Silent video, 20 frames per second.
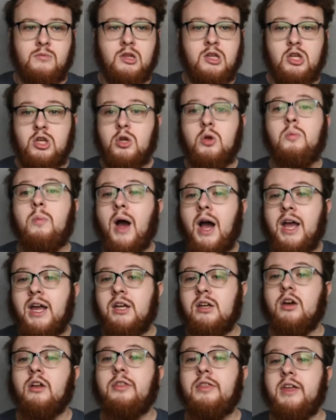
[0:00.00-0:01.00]
you
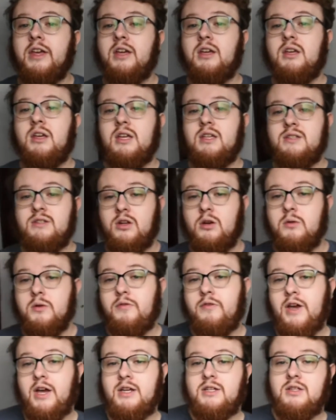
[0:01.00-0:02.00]
buying nothing is no
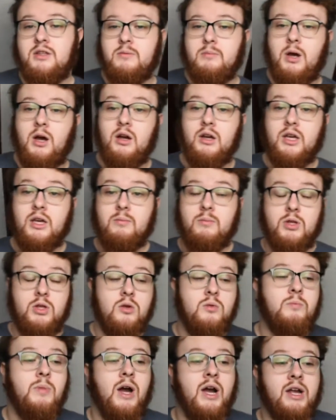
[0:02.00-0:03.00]
effect to the market, but
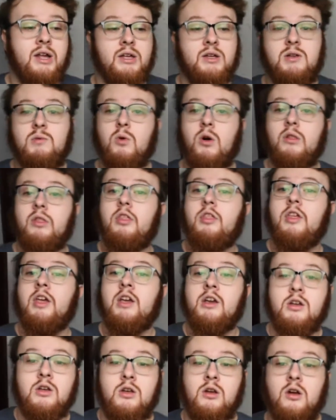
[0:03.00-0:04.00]
you buying one
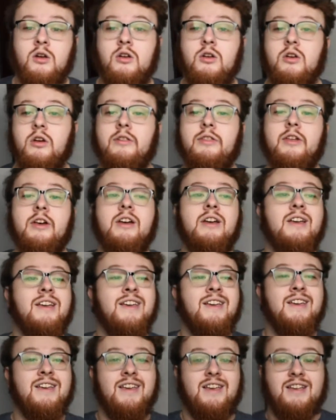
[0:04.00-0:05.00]
thing and not another
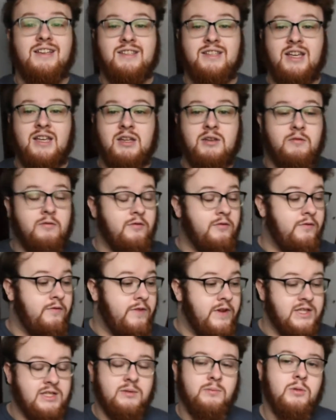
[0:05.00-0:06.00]
is a
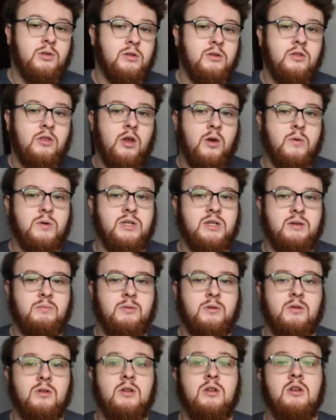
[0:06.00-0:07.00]
visible,
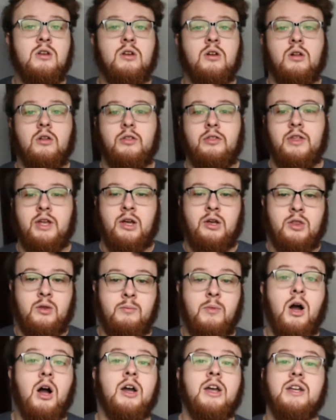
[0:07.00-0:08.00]
notable thing on the
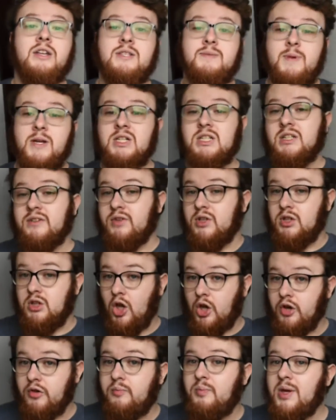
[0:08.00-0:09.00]
market, especially if a
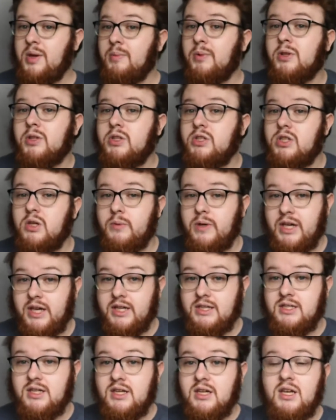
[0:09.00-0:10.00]
lot of people are doing
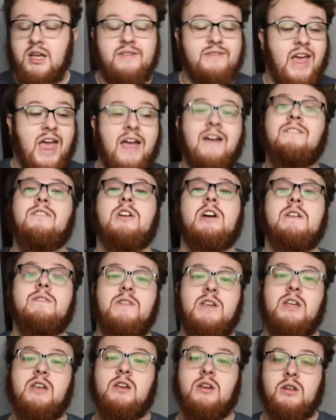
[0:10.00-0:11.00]
it. If every
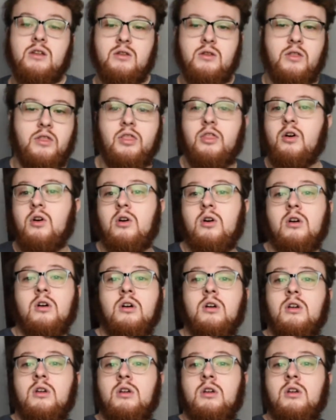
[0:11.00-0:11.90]
vegan that thought,